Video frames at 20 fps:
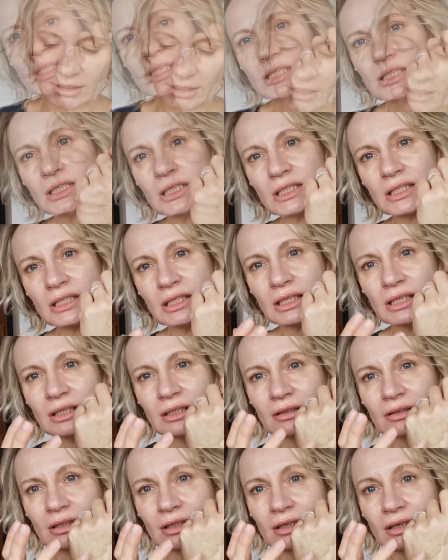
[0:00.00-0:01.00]
This is
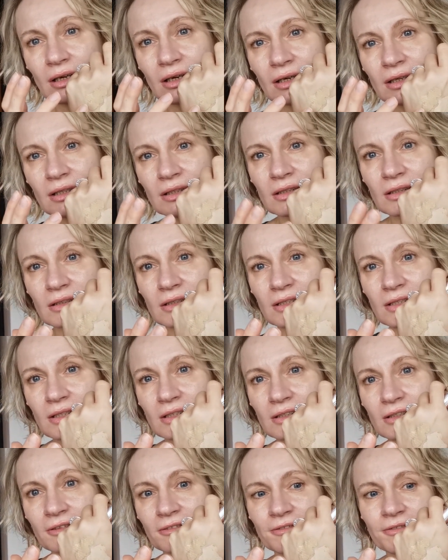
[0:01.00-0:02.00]
the light and this
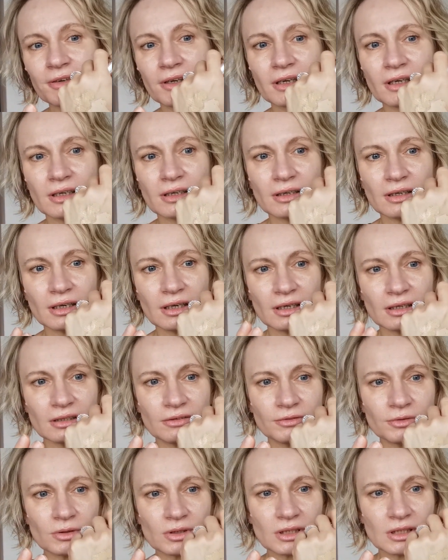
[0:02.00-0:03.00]
is the fair, and
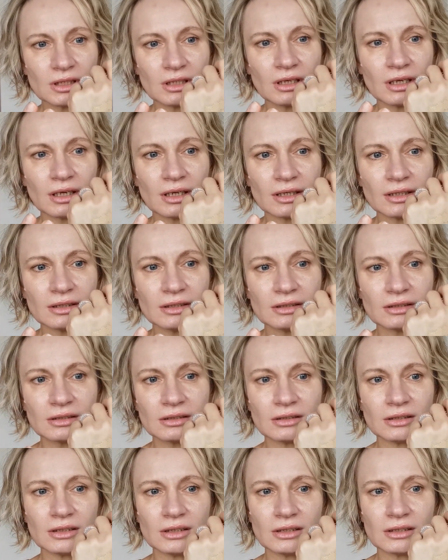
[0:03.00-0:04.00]
if you see
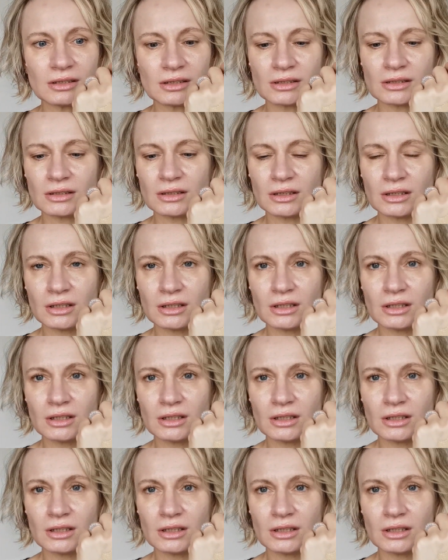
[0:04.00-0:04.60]
light, it's